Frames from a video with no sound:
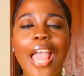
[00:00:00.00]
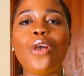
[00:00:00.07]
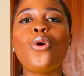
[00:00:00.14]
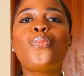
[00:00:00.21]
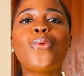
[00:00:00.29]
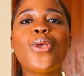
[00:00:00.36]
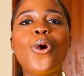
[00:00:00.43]
I
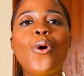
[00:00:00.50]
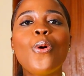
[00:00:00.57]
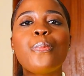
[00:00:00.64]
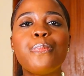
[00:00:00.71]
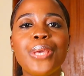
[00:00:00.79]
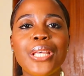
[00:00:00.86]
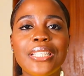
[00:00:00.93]
hope we
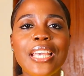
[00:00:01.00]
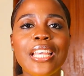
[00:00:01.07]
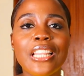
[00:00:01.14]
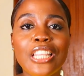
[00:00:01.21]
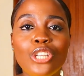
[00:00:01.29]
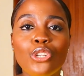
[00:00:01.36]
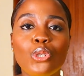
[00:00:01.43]
all picked
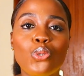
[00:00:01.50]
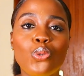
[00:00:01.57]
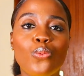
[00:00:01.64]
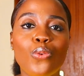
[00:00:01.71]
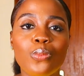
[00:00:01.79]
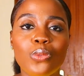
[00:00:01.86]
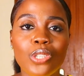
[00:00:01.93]
a thing or
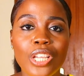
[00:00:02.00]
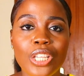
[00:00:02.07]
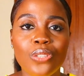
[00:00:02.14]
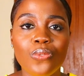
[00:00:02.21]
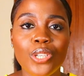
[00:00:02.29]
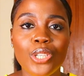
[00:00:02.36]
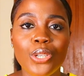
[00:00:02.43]
two from
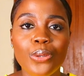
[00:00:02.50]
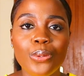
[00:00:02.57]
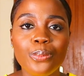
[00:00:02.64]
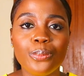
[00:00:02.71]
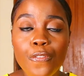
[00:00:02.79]
today's video.